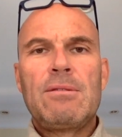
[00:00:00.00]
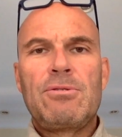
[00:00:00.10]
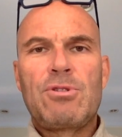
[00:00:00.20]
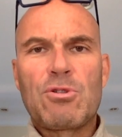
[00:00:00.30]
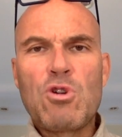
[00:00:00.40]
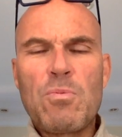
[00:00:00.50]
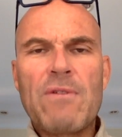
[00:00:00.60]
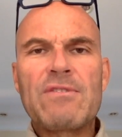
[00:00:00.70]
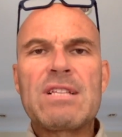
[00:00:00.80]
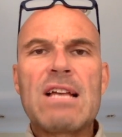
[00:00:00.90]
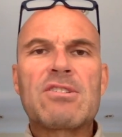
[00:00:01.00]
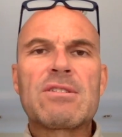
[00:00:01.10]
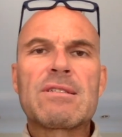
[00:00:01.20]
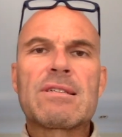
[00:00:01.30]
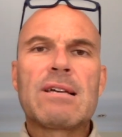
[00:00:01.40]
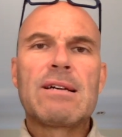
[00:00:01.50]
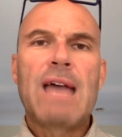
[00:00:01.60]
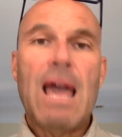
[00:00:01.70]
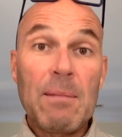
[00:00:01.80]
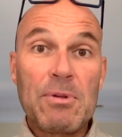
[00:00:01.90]
The two previous lessons
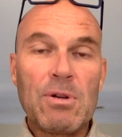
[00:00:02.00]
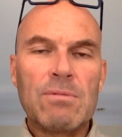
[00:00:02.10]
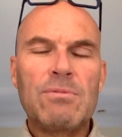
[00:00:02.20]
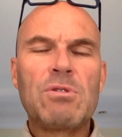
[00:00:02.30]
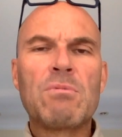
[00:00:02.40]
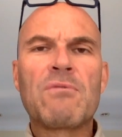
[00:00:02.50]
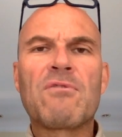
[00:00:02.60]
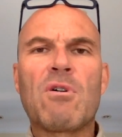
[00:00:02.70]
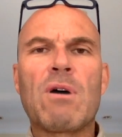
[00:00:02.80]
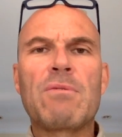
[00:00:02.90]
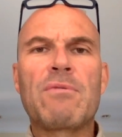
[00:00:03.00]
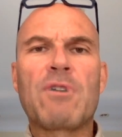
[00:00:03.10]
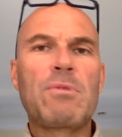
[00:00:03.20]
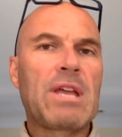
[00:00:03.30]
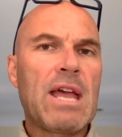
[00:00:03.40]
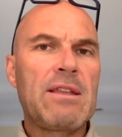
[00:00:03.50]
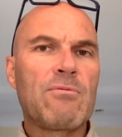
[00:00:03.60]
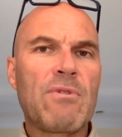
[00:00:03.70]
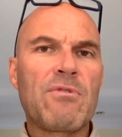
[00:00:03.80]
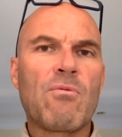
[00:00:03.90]
help you to move forward with communicating
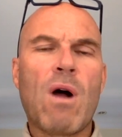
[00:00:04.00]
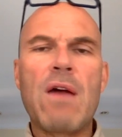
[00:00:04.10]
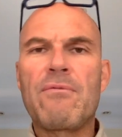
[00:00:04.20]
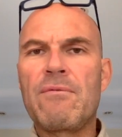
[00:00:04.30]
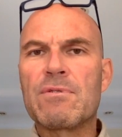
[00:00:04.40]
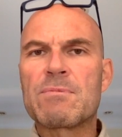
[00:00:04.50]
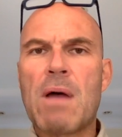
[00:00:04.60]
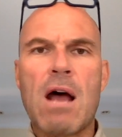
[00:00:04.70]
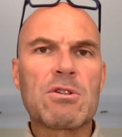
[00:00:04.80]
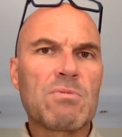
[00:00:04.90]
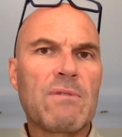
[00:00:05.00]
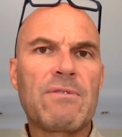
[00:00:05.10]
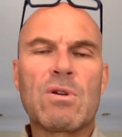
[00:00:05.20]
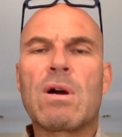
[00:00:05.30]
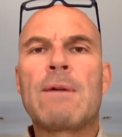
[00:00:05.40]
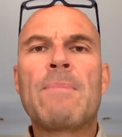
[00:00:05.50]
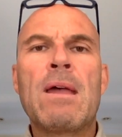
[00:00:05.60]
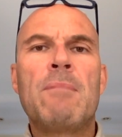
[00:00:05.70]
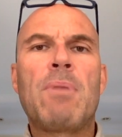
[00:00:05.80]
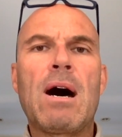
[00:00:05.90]
with your wife, with your spouse, with your
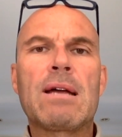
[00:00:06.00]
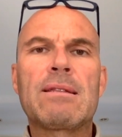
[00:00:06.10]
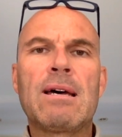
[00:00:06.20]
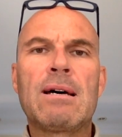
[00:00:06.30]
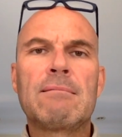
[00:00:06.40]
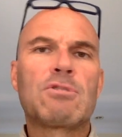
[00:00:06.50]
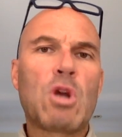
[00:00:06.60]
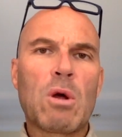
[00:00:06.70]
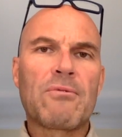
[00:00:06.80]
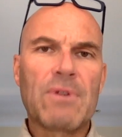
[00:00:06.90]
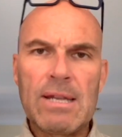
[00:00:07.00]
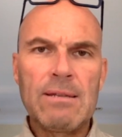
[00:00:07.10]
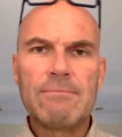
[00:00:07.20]
partner, girlfriend,